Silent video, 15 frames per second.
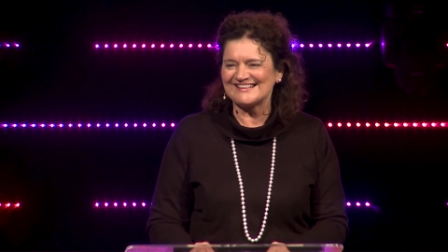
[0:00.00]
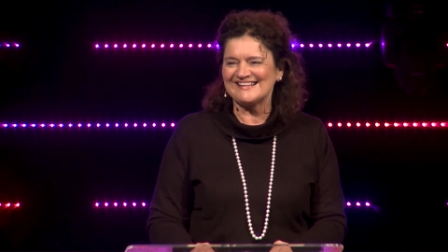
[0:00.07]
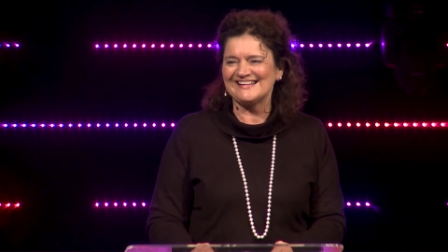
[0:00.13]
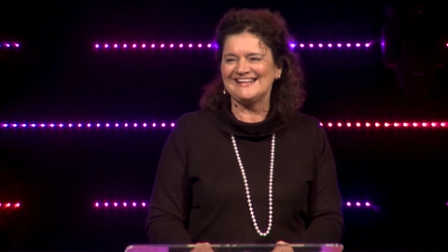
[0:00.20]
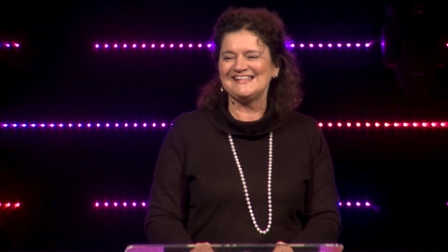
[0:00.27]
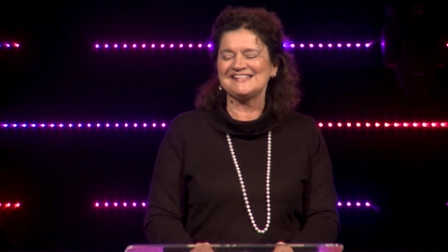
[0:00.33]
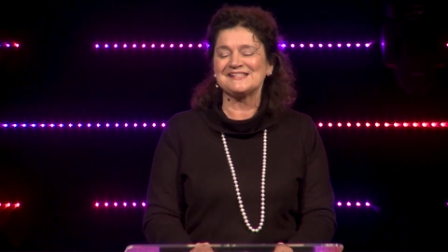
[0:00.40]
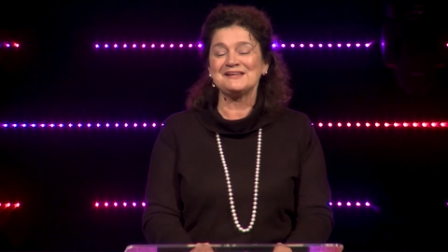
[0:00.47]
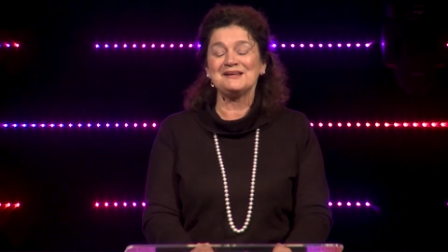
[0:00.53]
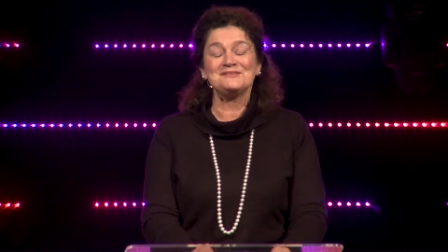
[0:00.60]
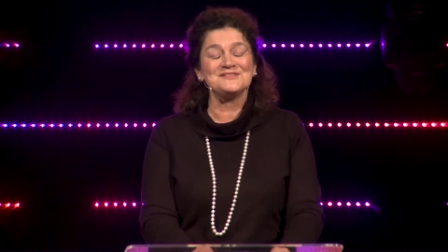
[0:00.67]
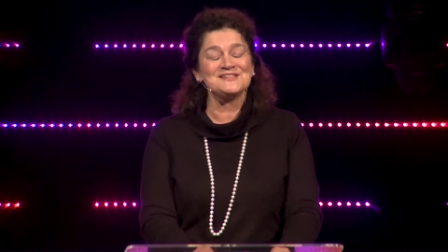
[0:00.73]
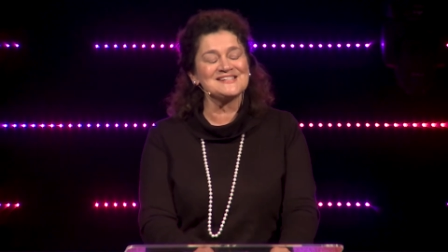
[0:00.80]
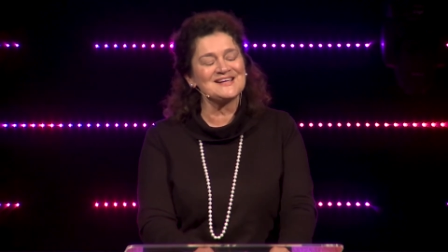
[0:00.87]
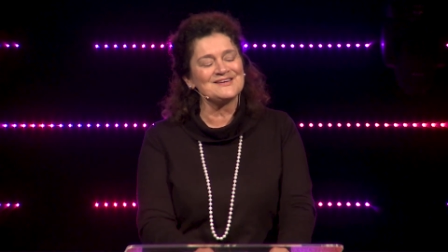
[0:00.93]
His love
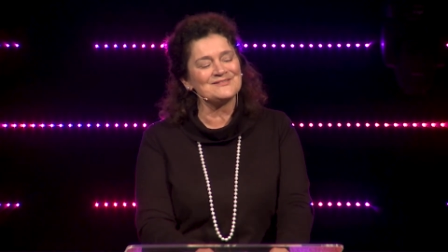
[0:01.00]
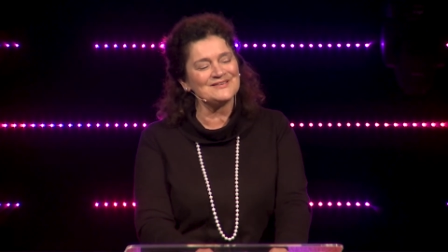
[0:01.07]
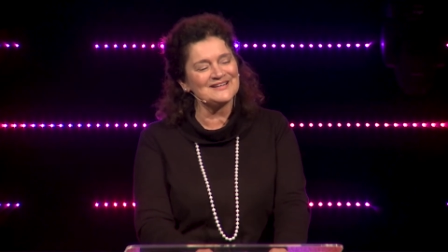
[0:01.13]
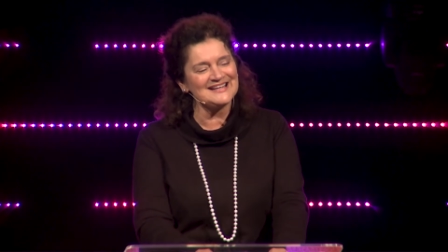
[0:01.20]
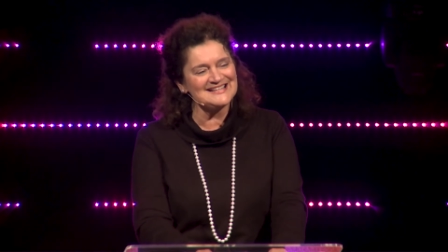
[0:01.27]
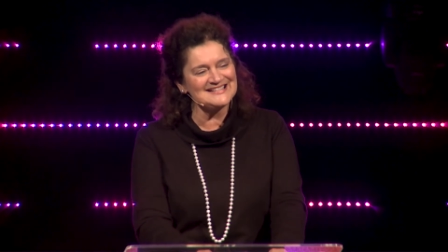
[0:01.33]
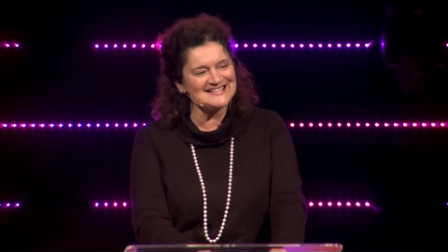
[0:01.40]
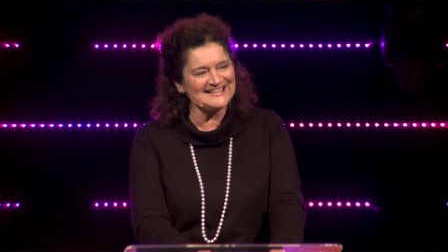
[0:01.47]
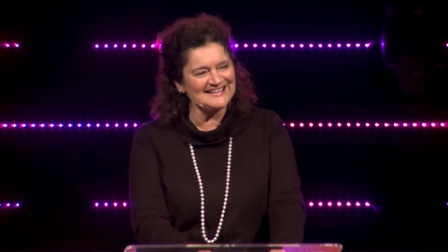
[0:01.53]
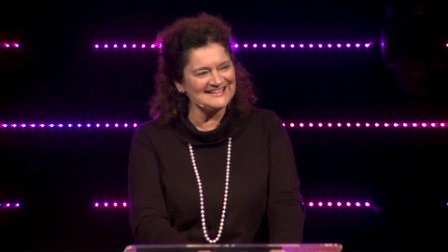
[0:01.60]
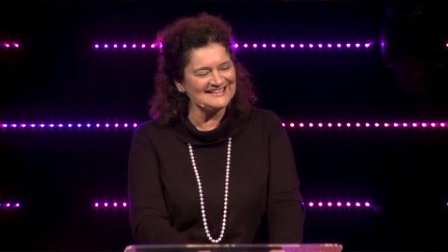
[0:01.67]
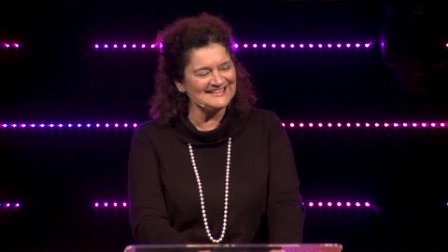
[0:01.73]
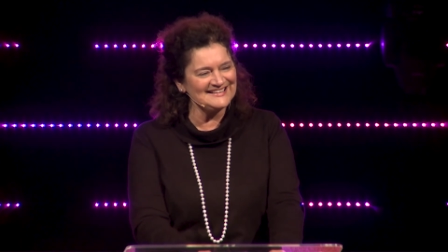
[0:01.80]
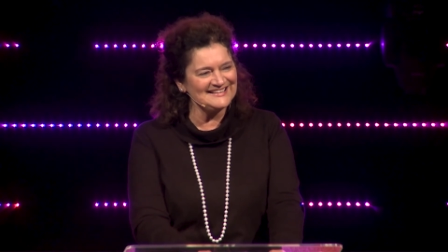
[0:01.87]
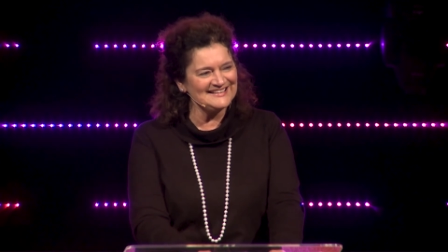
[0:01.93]
is unrelenting.
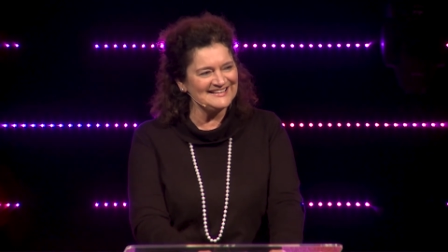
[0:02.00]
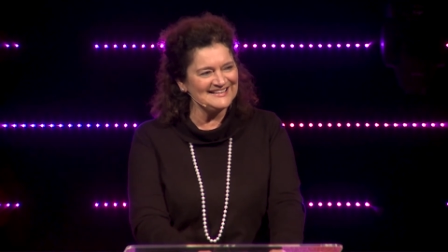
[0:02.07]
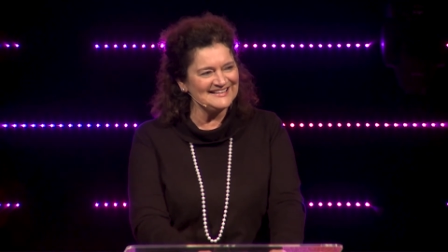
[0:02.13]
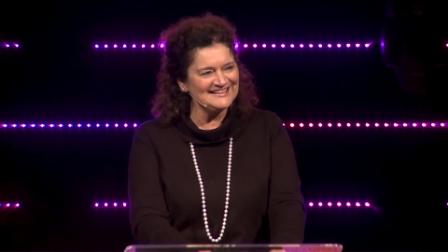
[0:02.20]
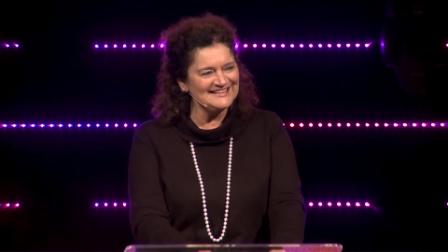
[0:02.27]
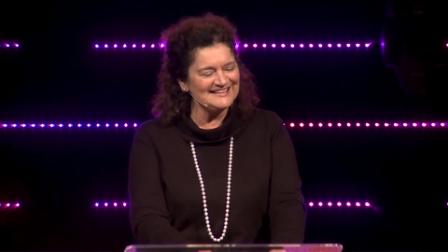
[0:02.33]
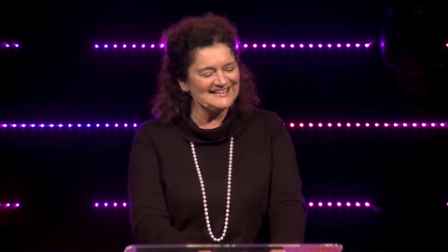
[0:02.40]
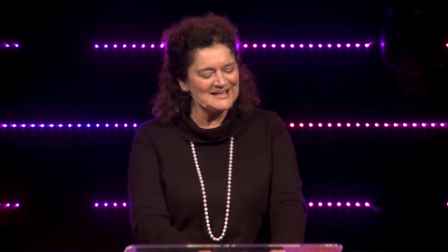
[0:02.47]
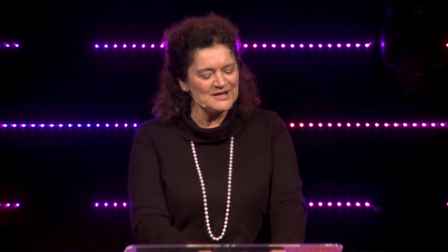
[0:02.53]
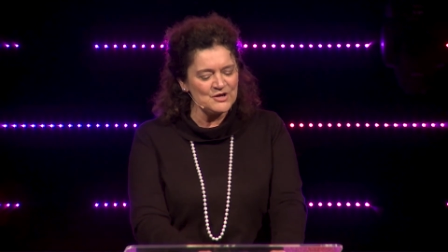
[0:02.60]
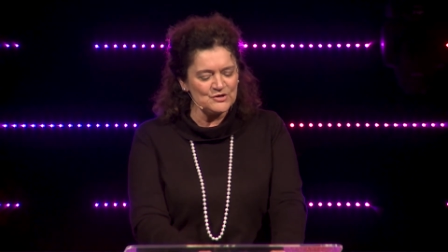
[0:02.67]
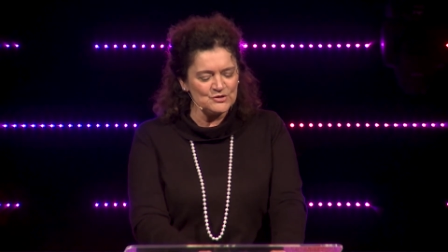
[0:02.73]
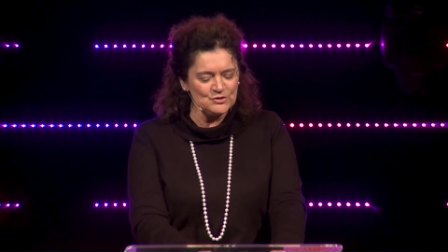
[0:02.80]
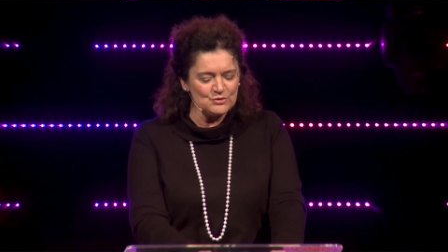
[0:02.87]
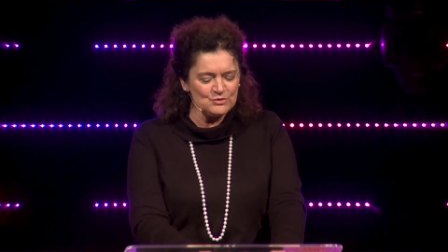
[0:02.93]

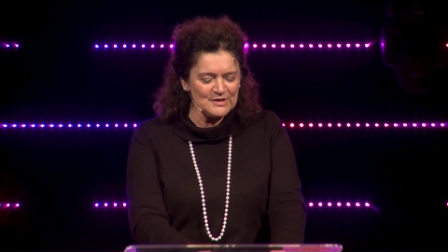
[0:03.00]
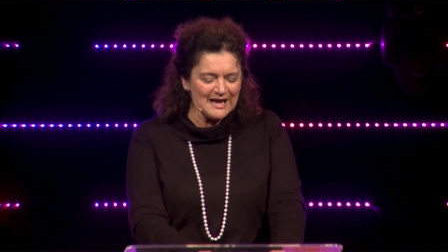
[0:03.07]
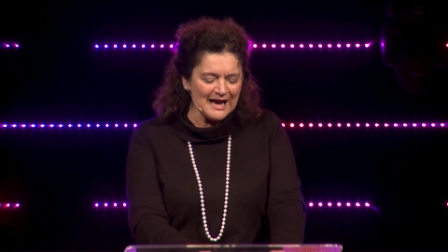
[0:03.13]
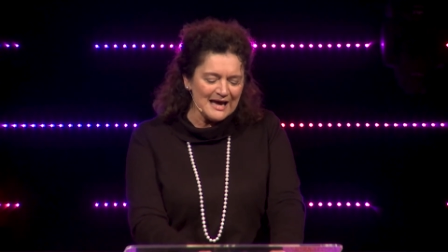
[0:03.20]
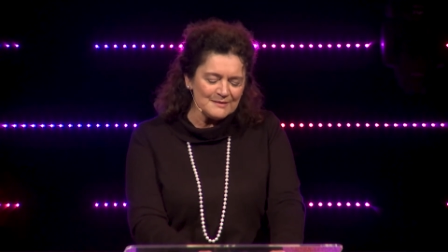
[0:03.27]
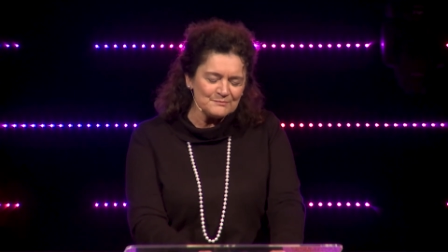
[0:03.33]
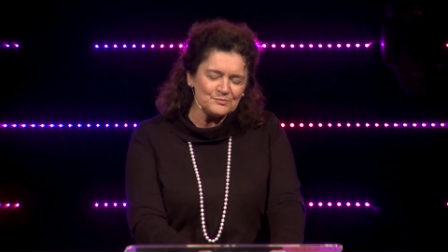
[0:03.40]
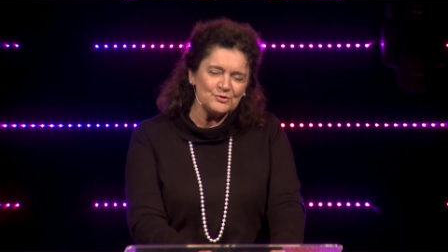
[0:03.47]
You can't